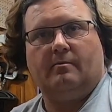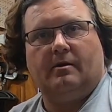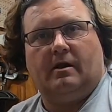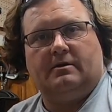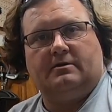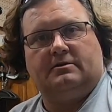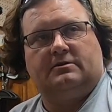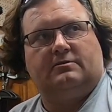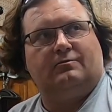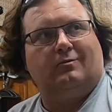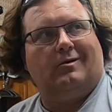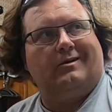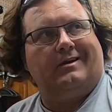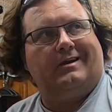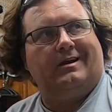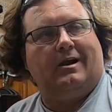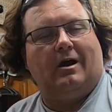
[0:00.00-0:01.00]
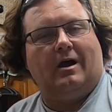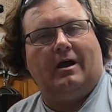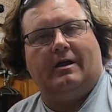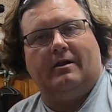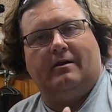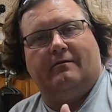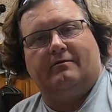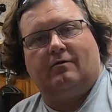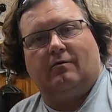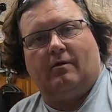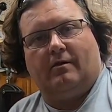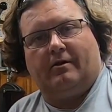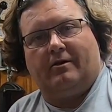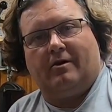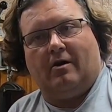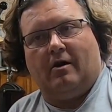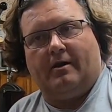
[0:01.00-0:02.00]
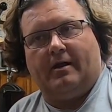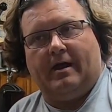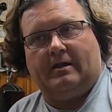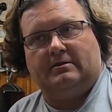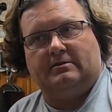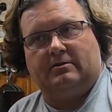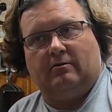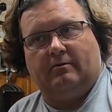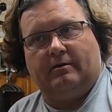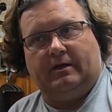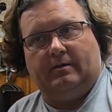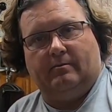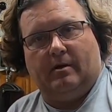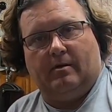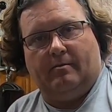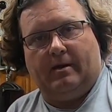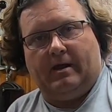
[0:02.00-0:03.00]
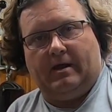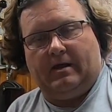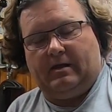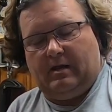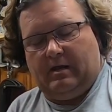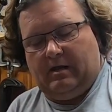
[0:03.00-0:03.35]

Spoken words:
and I just want to get high enough to where the crawdads don't eat my bait.